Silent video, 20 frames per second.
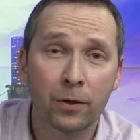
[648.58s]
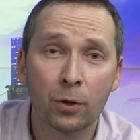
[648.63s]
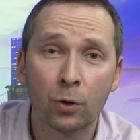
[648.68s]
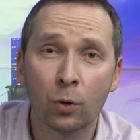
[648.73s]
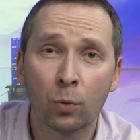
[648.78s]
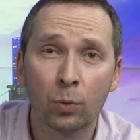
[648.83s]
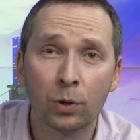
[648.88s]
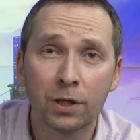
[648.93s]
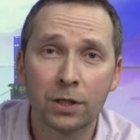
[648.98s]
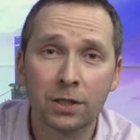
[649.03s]

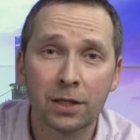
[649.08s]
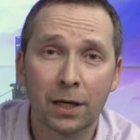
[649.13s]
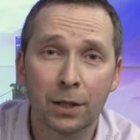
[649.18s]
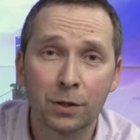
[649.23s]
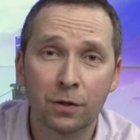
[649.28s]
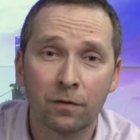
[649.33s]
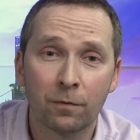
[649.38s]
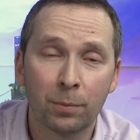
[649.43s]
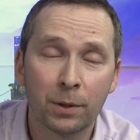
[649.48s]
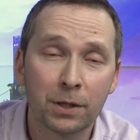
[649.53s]
wrong with a slice
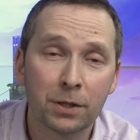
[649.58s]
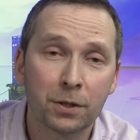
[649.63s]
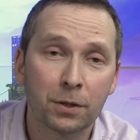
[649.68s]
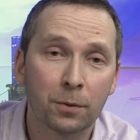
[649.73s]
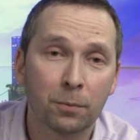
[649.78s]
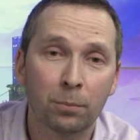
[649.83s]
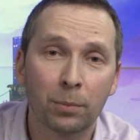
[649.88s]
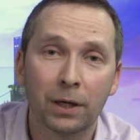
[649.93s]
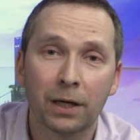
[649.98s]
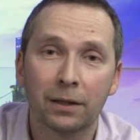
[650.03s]
of pizza,
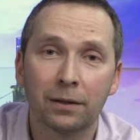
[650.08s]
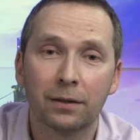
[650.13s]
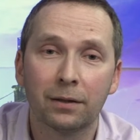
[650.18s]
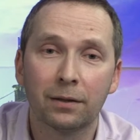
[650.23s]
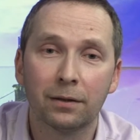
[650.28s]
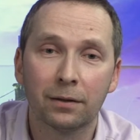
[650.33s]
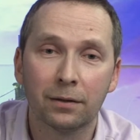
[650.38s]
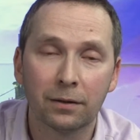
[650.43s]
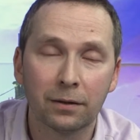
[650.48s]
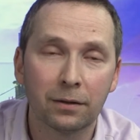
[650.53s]
but
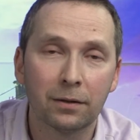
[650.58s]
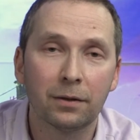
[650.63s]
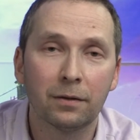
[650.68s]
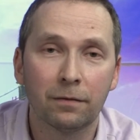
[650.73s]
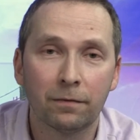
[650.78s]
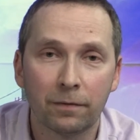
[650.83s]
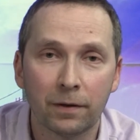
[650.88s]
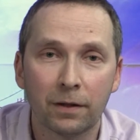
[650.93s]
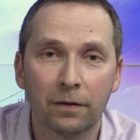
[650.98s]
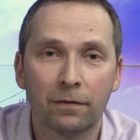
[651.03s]

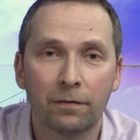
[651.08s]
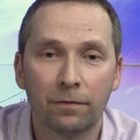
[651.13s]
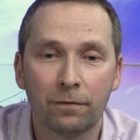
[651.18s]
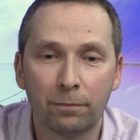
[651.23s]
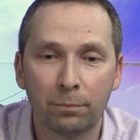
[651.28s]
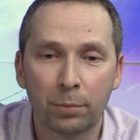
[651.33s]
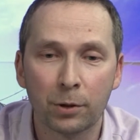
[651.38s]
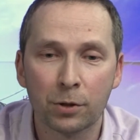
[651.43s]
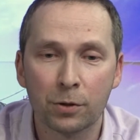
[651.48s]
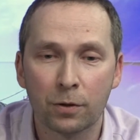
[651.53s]
if
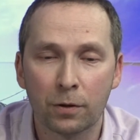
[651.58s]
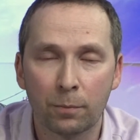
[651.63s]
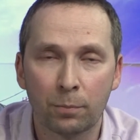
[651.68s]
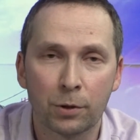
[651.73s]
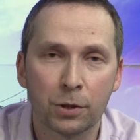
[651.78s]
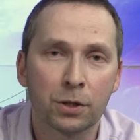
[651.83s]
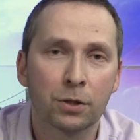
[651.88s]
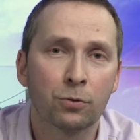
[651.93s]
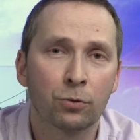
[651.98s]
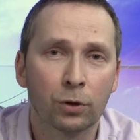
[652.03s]
a
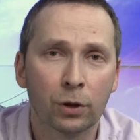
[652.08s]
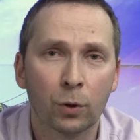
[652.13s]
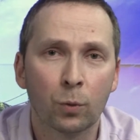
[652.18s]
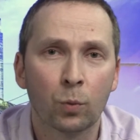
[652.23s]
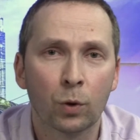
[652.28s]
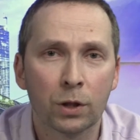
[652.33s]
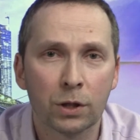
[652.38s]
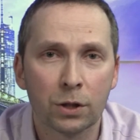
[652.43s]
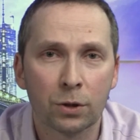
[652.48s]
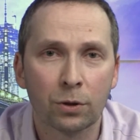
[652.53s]
person really
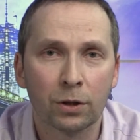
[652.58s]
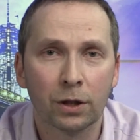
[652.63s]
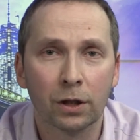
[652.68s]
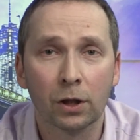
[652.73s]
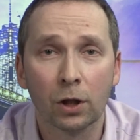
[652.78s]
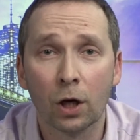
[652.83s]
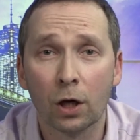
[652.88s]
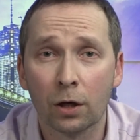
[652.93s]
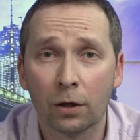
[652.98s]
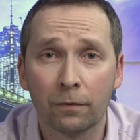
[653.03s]
wants to eat a
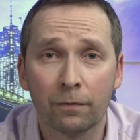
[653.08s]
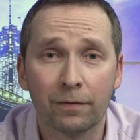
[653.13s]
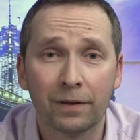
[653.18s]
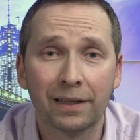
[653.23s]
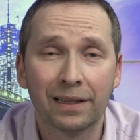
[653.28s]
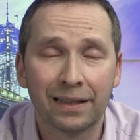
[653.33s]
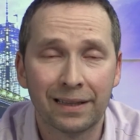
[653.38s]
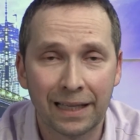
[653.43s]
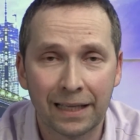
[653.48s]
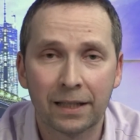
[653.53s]
lot of
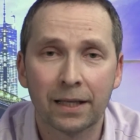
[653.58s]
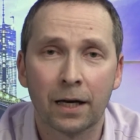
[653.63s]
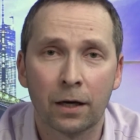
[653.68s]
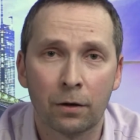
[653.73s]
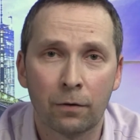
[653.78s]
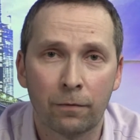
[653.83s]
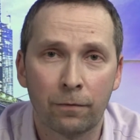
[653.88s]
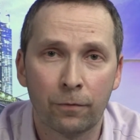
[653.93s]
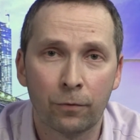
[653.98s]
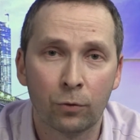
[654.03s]
that kind
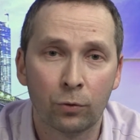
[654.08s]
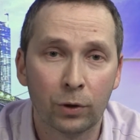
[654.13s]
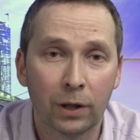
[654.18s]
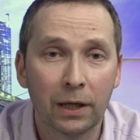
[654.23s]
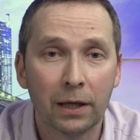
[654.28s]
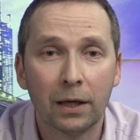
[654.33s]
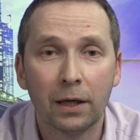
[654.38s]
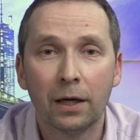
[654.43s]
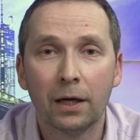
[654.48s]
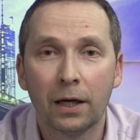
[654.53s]
of food,
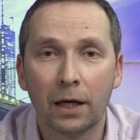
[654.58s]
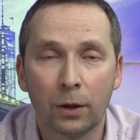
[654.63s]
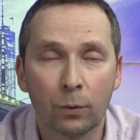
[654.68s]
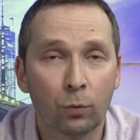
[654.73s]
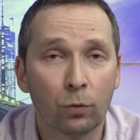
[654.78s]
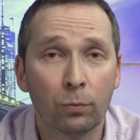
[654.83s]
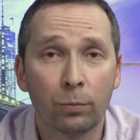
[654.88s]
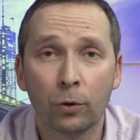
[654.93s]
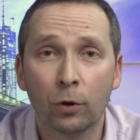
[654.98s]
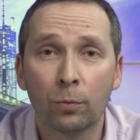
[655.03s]
it
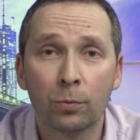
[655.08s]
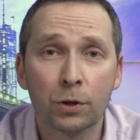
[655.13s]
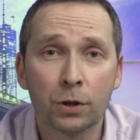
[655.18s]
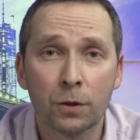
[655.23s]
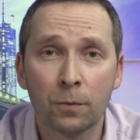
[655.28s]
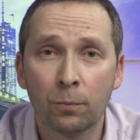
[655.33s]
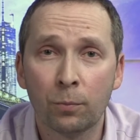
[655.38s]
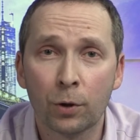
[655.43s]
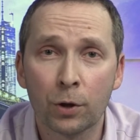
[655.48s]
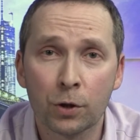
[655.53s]
will be almost
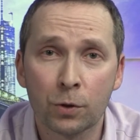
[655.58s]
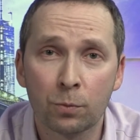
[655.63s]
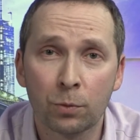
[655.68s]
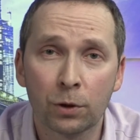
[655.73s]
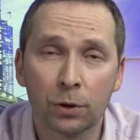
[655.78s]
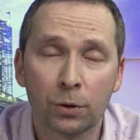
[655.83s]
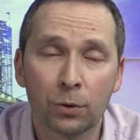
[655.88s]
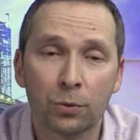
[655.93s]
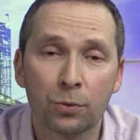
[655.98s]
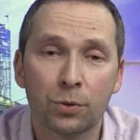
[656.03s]

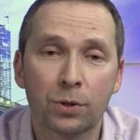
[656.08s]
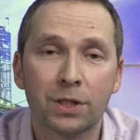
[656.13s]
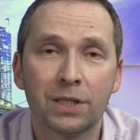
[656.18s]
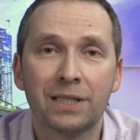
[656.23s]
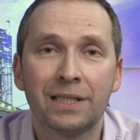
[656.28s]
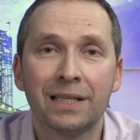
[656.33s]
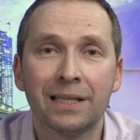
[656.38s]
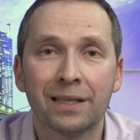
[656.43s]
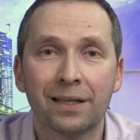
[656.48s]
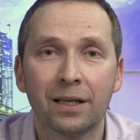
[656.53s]
impossible to
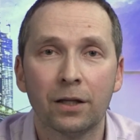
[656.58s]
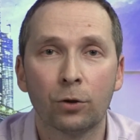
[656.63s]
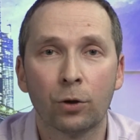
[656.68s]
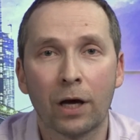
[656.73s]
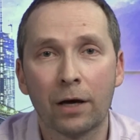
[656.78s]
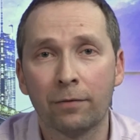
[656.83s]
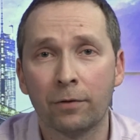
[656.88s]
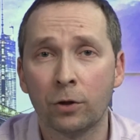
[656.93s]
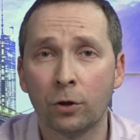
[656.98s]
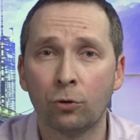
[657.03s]
stick to
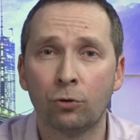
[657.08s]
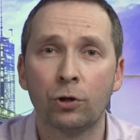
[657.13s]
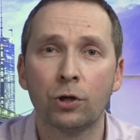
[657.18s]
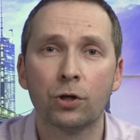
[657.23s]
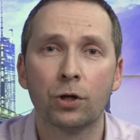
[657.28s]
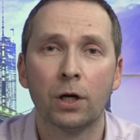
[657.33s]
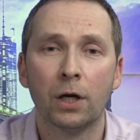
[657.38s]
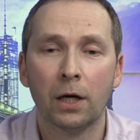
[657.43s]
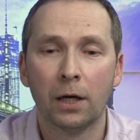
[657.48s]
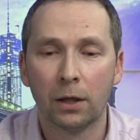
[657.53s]

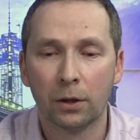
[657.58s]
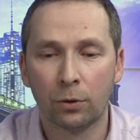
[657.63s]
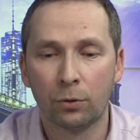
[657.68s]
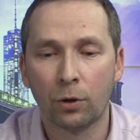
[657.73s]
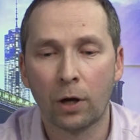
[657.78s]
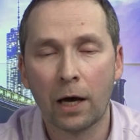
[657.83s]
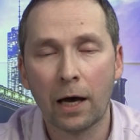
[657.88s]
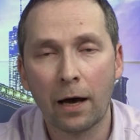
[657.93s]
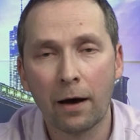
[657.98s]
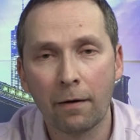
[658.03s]

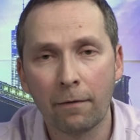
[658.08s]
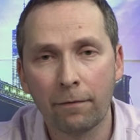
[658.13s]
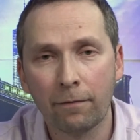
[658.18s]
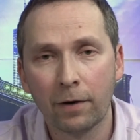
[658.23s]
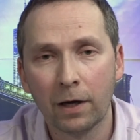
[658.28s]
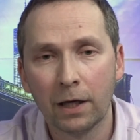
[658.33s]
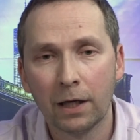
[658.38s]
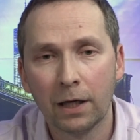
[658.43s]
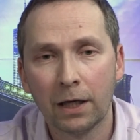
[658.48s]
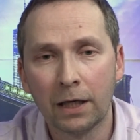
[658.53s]
have
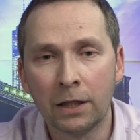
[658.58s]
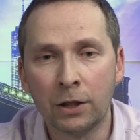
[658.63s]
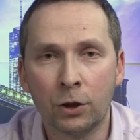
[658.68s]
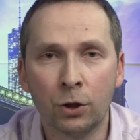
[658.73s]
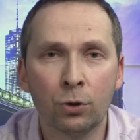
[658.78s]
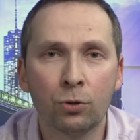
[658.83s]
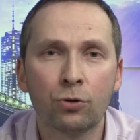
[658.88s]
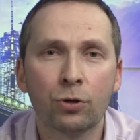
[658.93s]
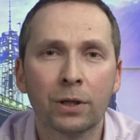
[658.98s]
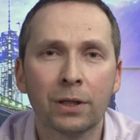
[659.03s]

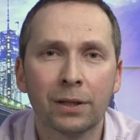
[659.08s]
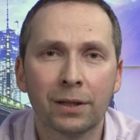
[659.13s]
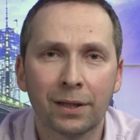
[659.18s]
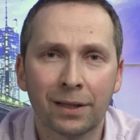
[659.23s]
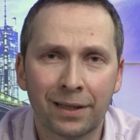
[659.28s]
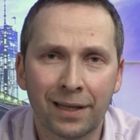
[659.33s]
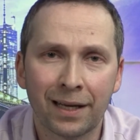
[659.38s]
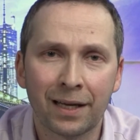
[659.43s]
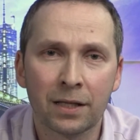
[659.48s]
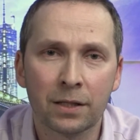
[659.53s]

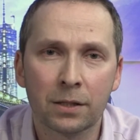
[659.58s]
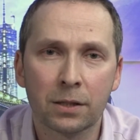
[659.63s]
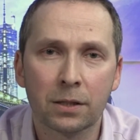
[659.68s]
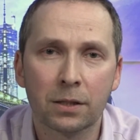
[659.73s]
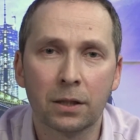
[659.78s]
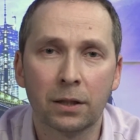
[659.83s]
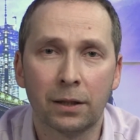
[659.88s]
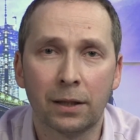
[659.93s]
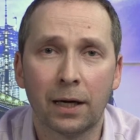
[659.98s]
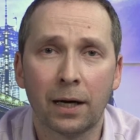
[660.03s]
nutrient dense
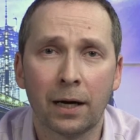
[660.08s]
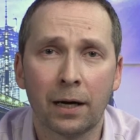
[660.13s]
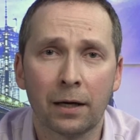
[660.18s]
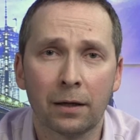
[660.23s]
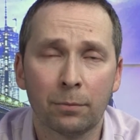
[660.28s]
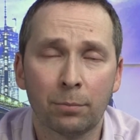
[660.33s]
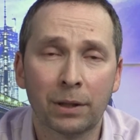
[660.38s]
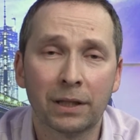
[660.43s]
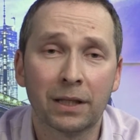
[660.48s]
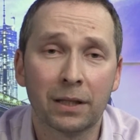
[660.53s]

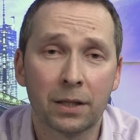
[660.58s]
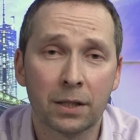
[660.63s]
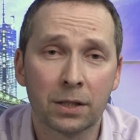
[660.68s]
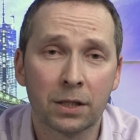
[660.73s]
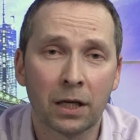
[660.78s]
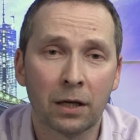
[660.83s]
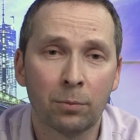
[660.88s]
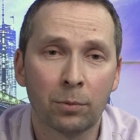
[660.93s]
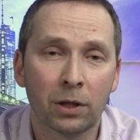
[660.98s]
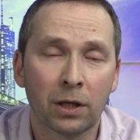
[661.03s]
diet, but at the
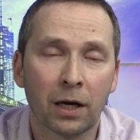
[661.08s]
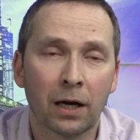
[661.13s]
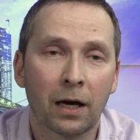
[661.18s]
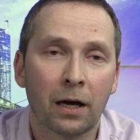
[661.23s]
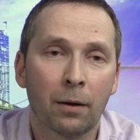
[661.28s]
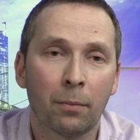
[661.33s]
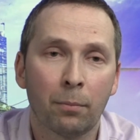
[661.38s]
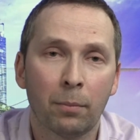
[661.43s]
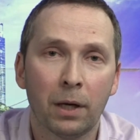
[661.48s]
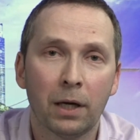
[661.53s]
same
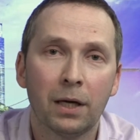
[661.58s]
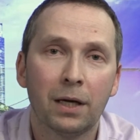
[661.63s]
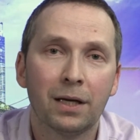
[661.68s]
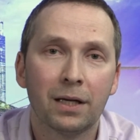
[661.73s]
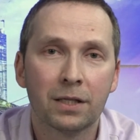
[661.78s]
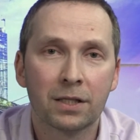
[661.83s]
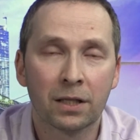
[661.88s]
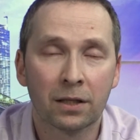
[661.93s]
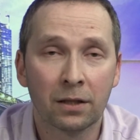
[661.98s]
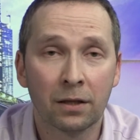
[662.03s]
time
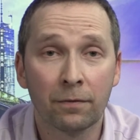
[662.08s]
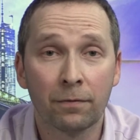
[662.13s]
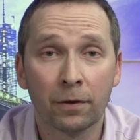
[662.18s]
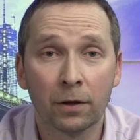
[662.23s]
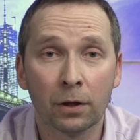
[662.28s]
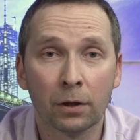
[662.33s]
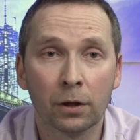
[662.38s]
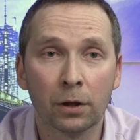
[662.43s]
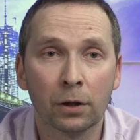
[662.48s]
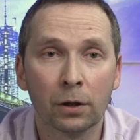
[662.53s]

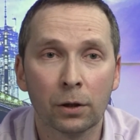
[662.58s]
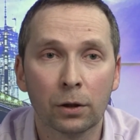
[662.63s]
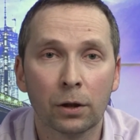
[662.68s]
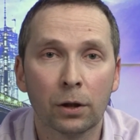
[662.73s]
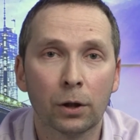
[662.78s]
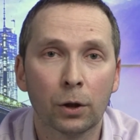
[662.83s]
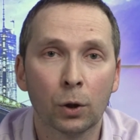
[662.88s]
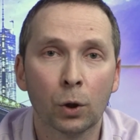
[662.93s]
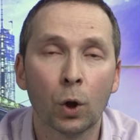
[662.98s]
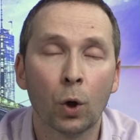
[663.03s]
significantly
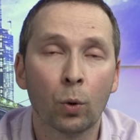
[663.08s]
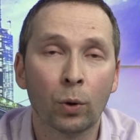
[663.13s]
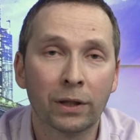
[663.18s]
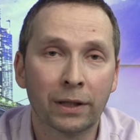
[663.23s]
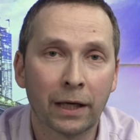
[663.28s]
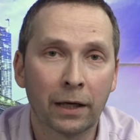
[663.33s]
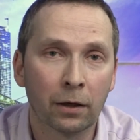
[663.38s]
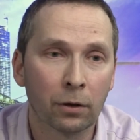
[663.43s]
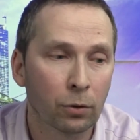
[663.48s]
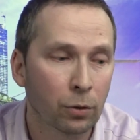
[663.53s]
low in
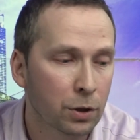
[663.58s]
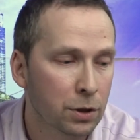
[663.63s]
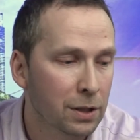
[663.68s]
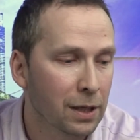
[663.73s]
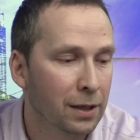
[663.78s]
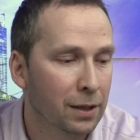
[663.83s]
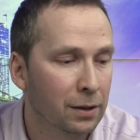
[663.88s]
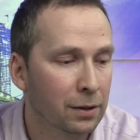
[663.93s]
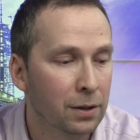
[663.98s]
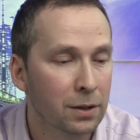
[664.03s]
calories,
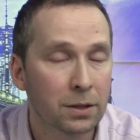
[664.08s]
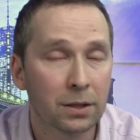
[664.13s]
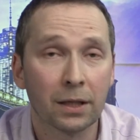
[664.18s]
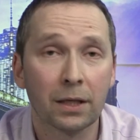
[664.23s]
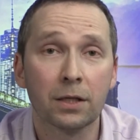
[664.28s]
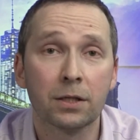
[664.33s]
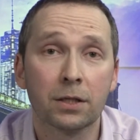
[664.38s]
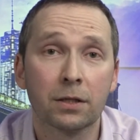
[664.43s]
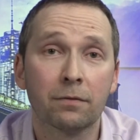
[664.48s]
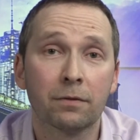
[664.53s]
like in this case